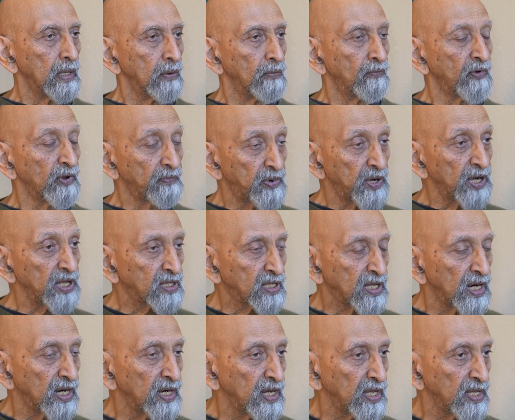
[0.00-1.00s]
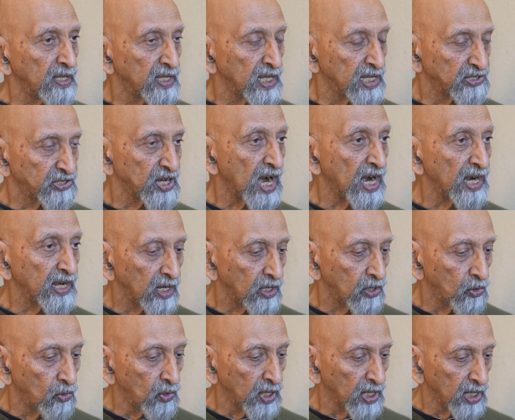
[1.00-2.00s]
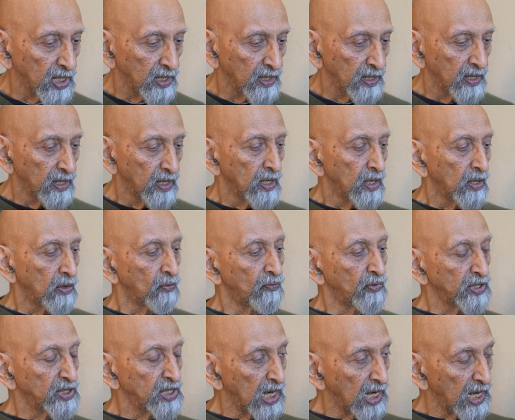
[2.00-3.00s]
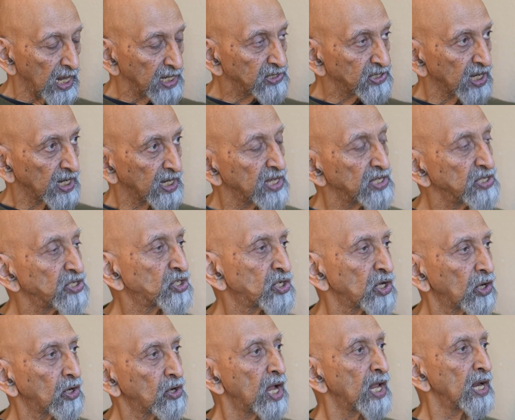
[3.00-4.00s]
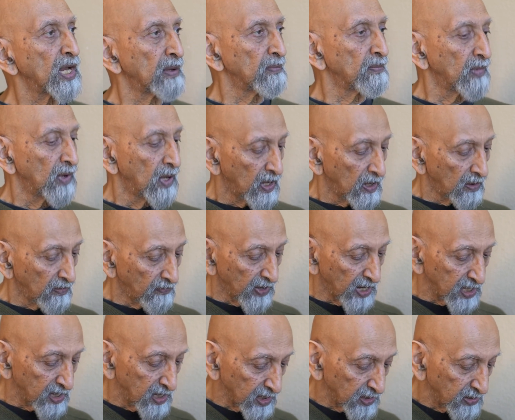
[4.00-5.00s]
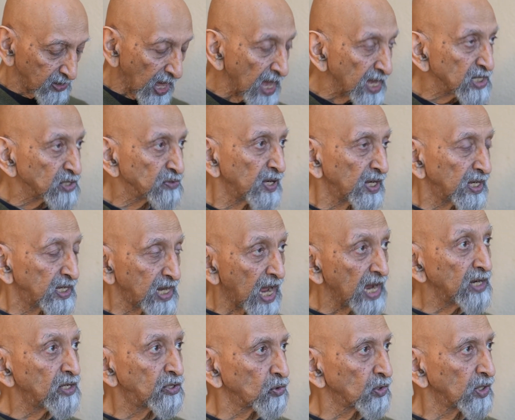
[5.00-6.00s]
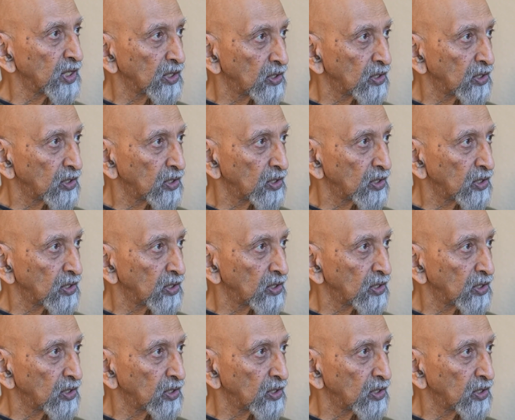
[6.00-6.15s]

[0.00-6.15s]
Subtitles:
Viparit Karni, they started doing with the legs against a column, where the thighs were tied to the